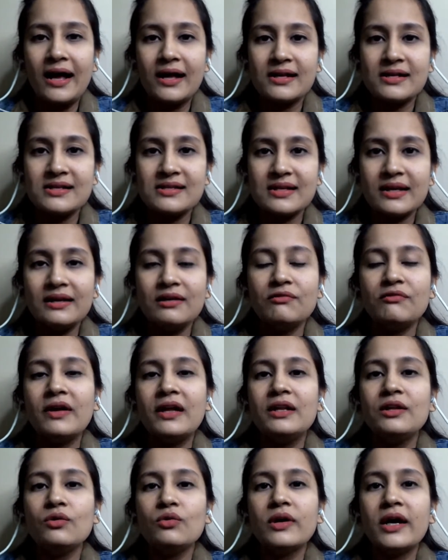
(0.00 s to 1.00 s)
as and
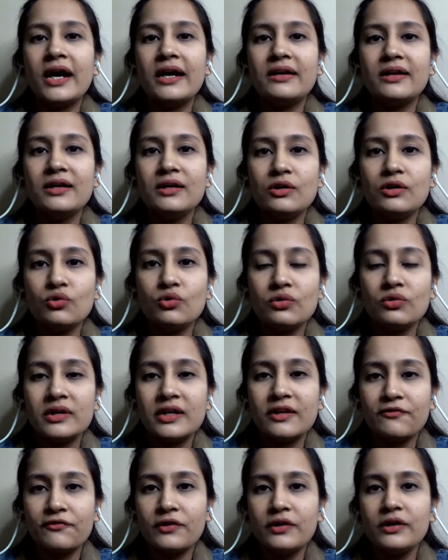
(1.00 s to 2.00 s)
when you get
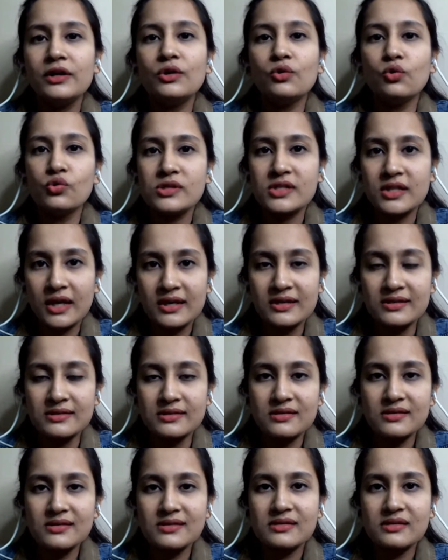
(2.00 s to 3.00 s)
into different use
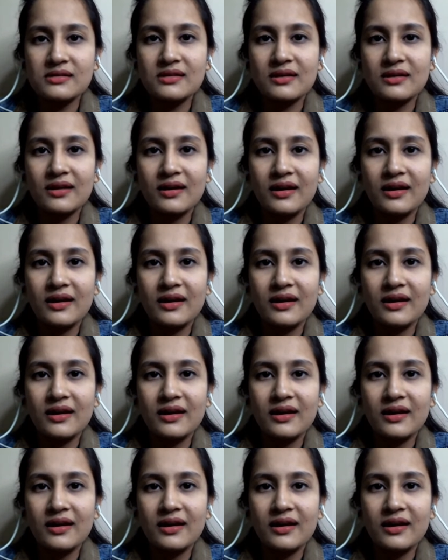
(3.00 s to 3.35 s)
cases,